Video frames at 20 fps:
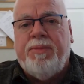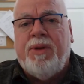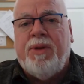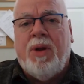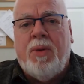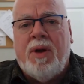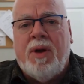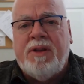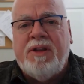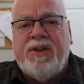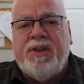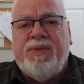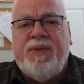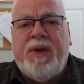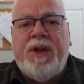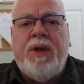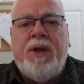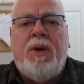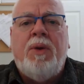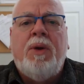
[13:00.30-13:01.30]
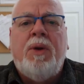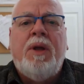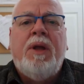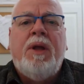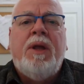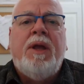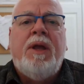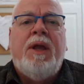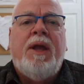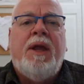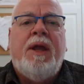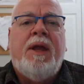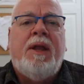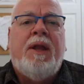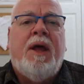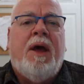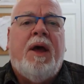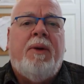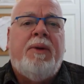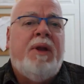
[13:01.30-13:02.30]
below on this video. And
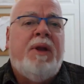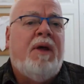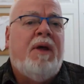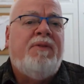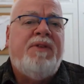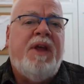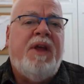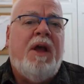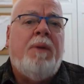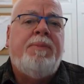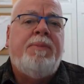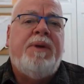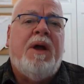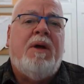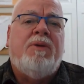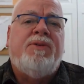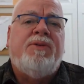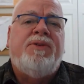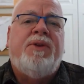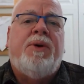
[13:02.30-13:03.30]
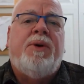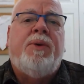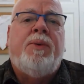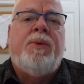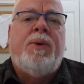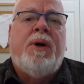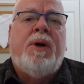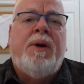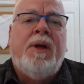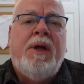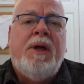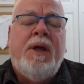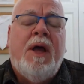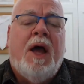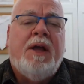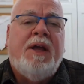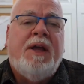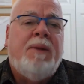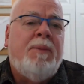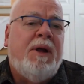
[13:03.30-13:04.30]
I would love to help you out. So, uh,
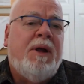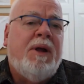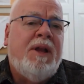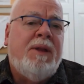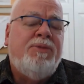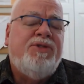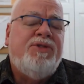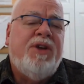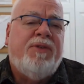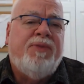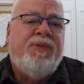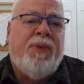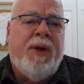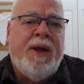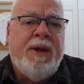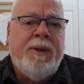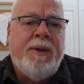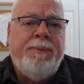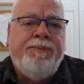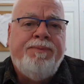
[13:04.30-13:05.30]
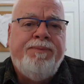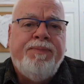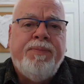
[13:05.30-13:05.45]
again, my name is Jeff Ragan.